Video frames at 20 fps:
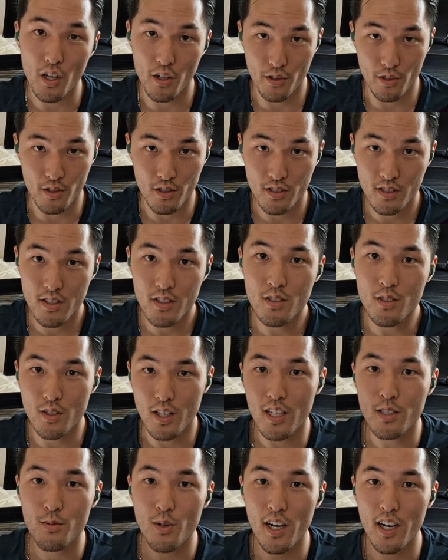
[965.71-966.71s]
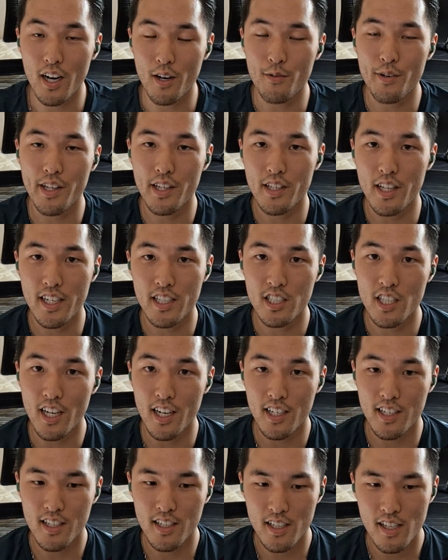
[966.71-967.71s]
others. So that's why I really like
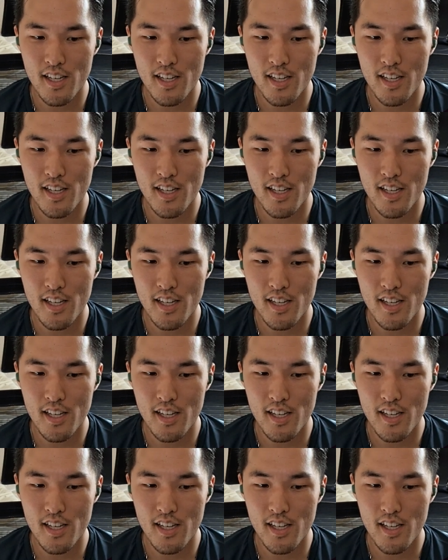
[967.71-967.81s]
Jack.